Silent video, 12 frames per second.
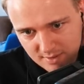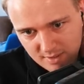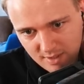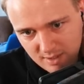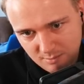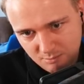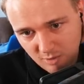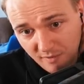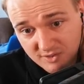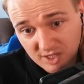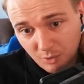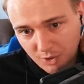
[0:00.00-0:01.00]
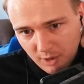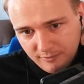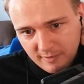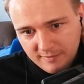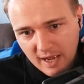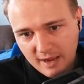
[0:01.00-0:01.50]
Obviously, I will go for
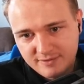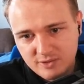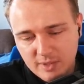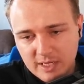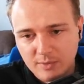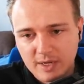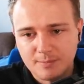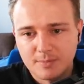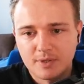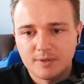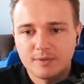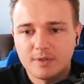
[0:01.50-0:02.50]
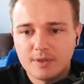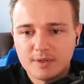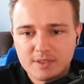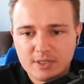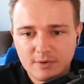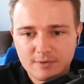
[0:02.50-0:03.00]
it if I have to anyway. But
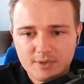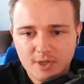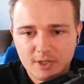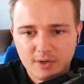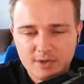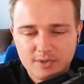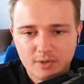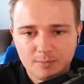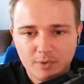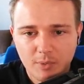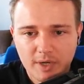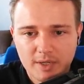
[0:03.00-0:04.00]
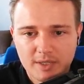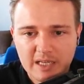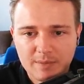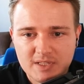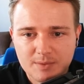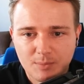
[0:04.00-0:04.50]
is he onside? No, he's not. But we're going to keep
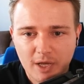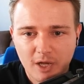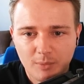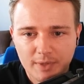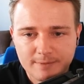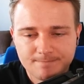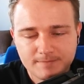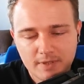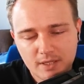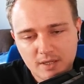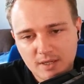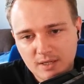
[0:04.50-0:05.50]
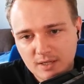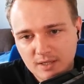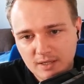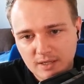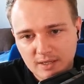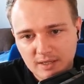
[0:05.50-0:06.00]
play, aren't we?
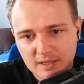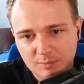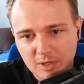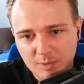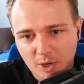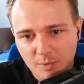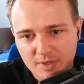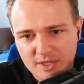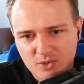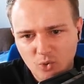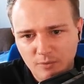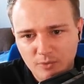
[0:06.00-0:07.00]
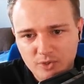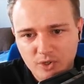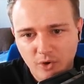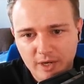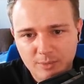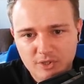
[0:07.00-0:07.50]
And then where do we go with this? Norval's
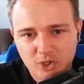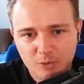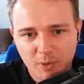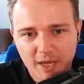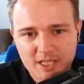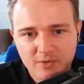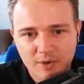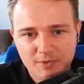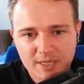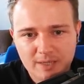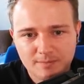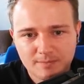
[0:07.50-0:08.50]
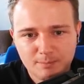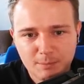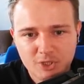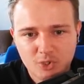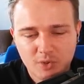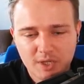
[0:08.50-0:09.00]
got it with 2 players around him.
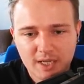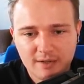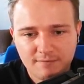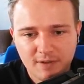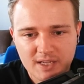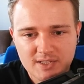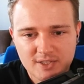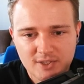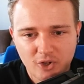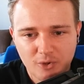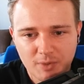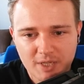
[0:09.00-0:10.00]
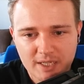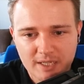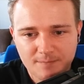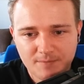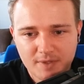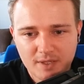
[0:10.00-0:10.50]
Mitchell King flicks into nobody.
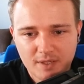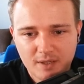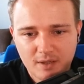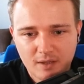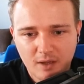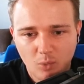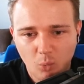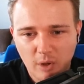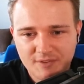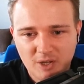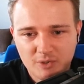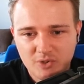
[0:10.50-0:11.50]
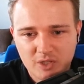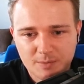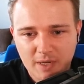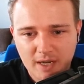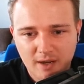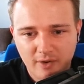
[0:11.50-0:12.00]
We have to go 2 at the
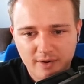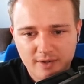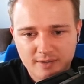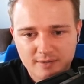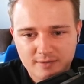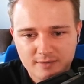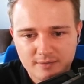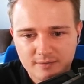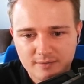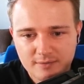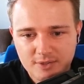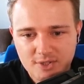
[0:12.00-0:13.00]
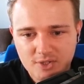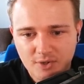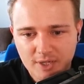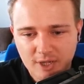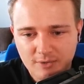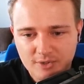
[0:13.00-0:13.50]
back, I reckon. Just sod it
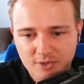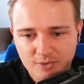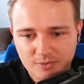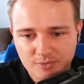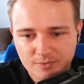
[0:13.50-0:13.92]
and go 2.